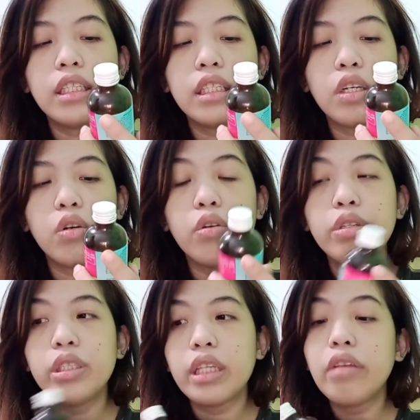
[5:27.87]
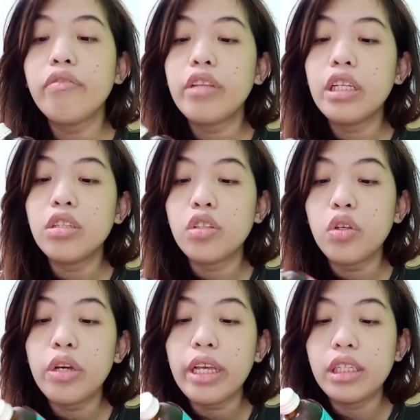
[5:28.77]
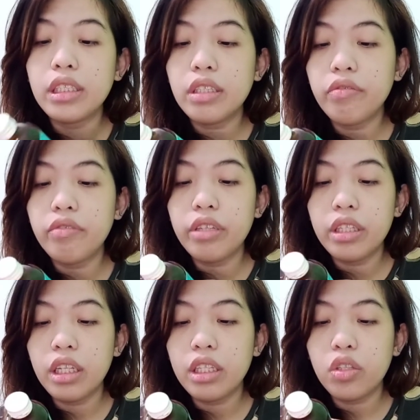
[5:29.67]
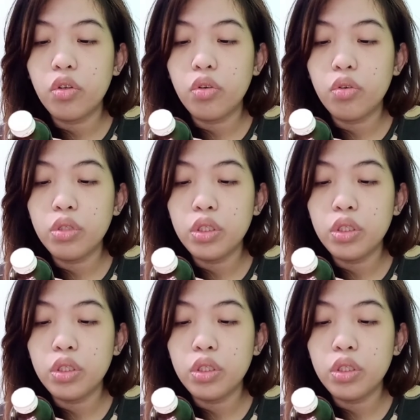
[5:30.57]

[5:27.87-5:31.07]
So, safe din tong LCV na to.